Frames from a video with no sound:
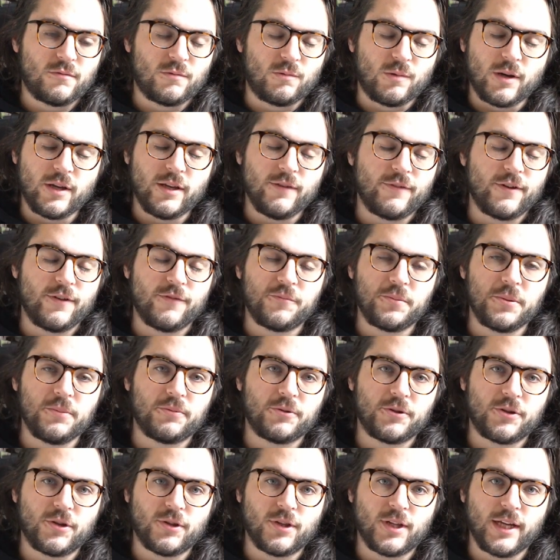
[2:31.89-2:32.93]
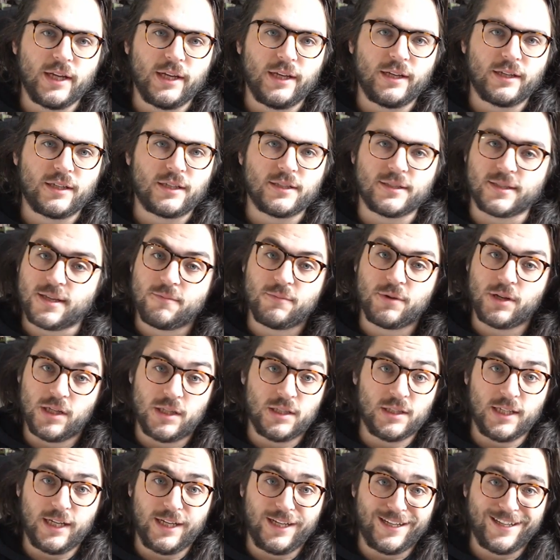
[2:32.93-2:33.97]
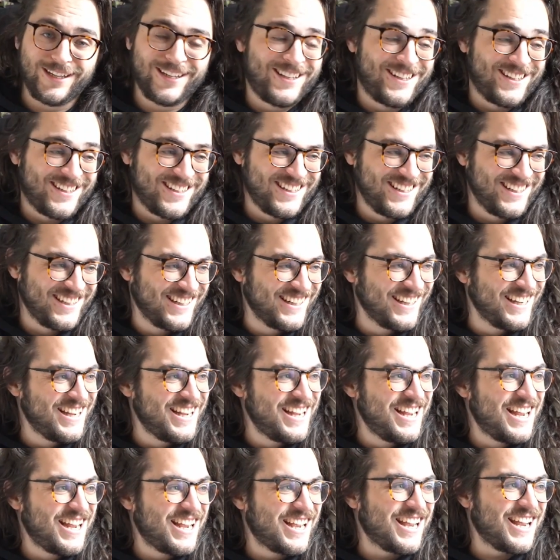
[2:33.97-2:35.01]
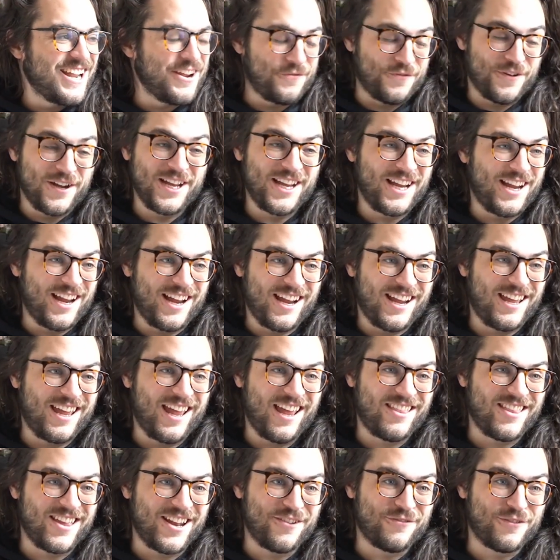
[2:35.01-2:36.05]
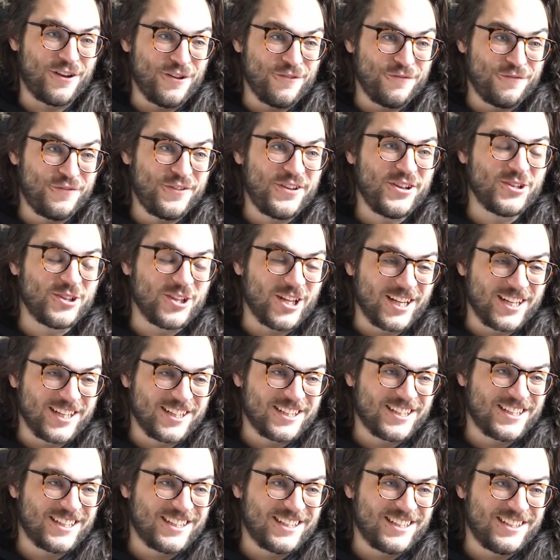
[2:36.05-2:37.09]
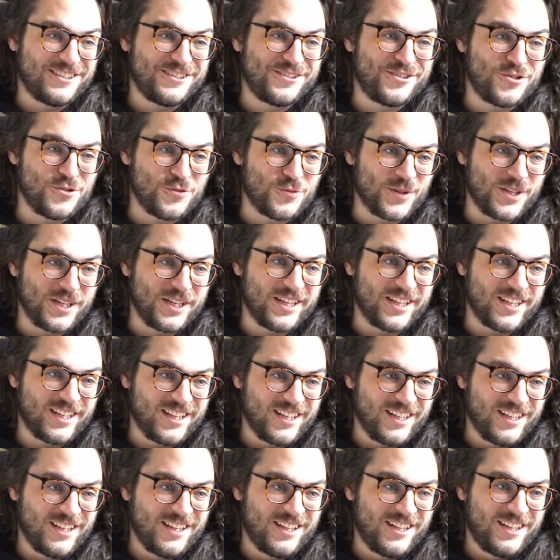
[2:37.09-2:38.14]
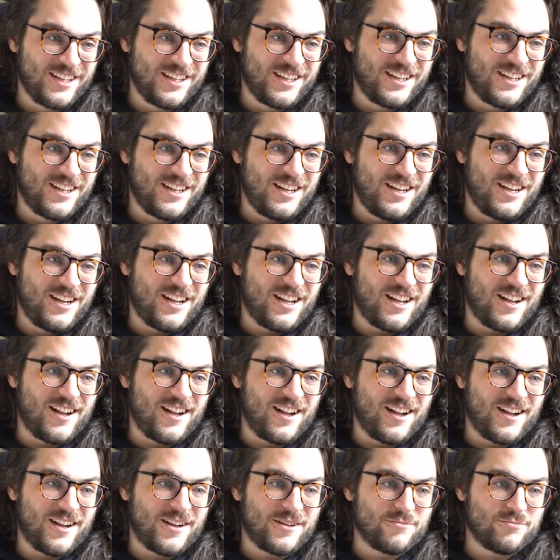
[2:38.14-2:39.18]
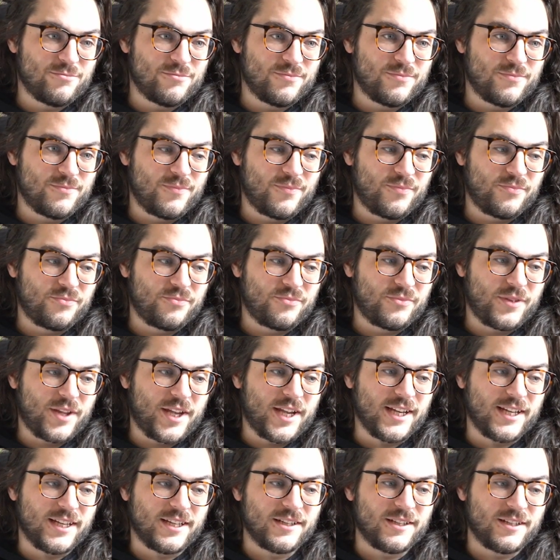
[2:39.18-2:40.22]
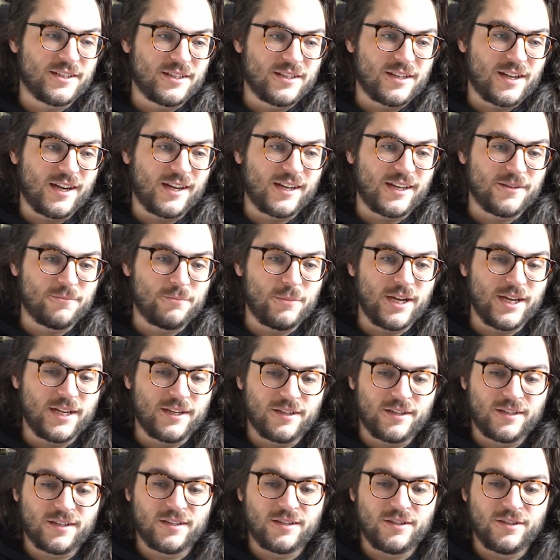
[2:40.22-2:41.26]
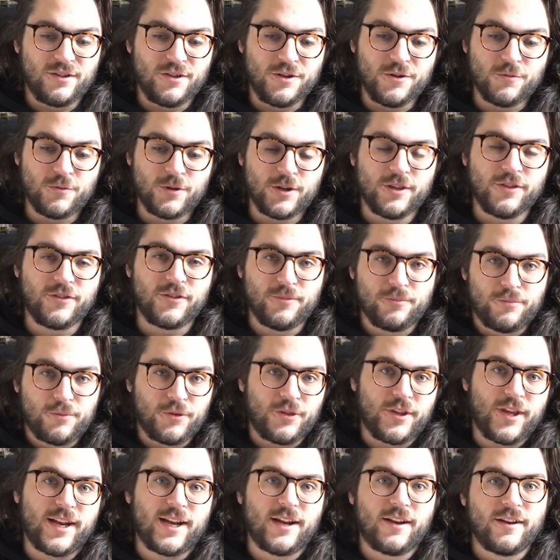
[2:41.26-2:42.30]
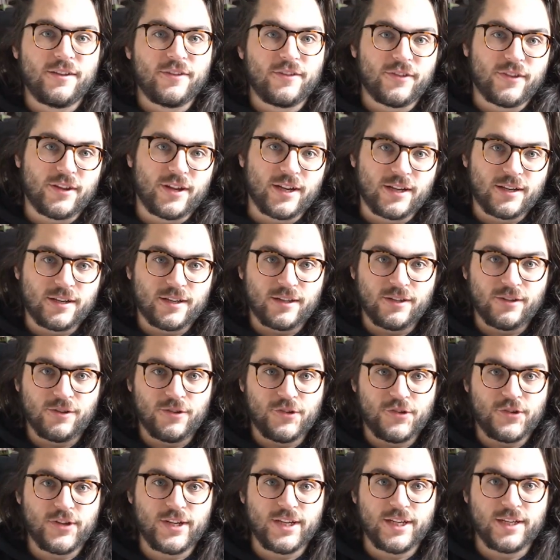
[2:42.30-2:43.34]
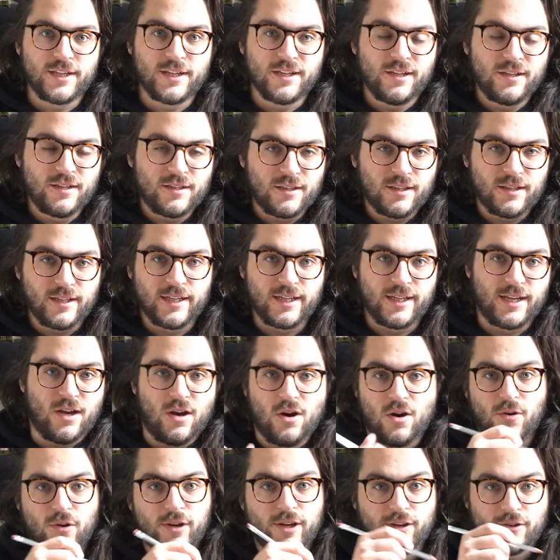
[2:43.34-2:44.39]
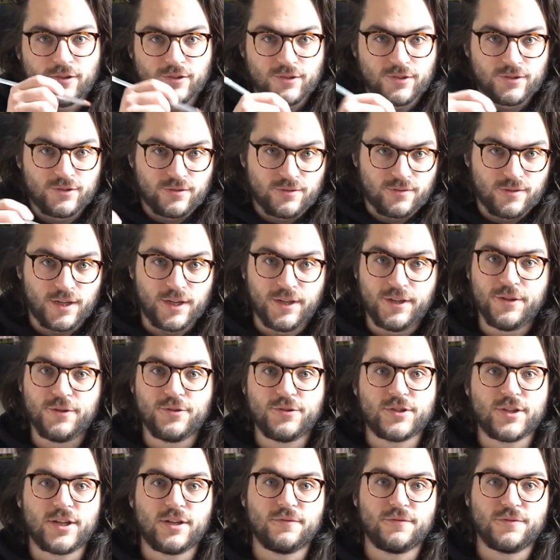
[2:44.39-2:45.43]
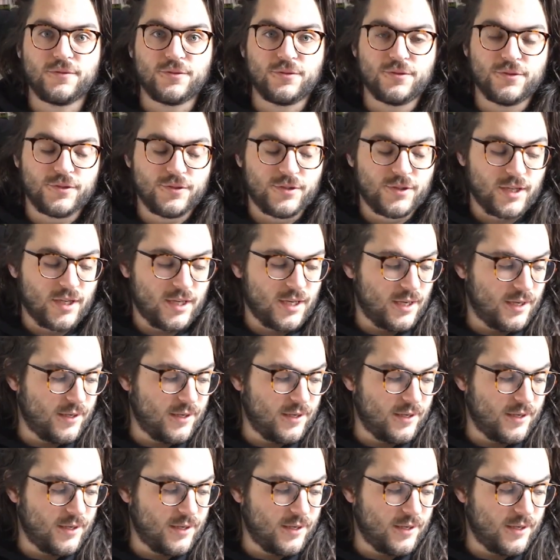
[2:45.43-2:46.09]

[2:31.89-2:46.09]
well, even if people don't like it, because I'm gonna like it, if I feel like doing it, I can make new ones and put that out as like a little zine, like, oh, here's a new set of rules,